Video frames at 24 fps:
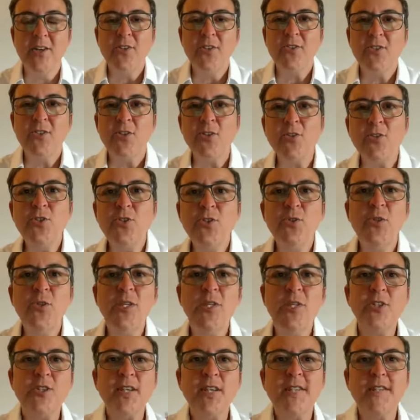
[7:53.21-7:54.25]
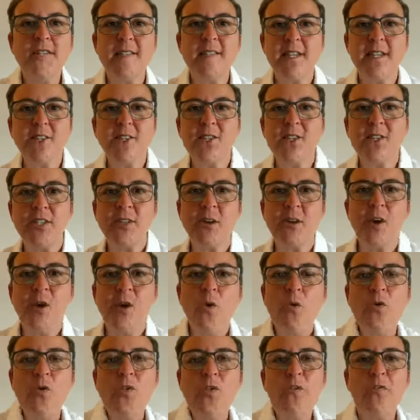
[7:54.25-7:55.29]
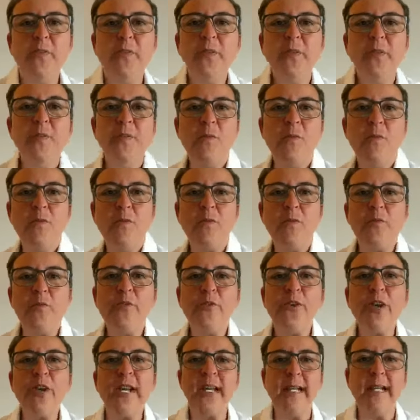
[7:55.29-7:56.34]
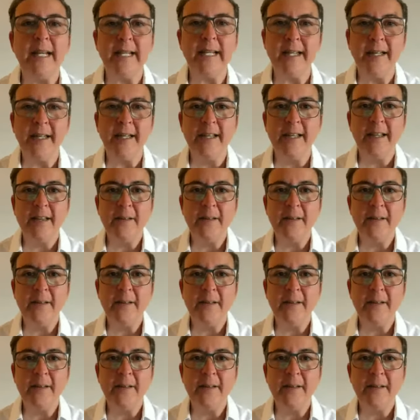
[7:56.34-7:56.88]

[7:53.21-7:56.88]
So doing transaction will feel freely.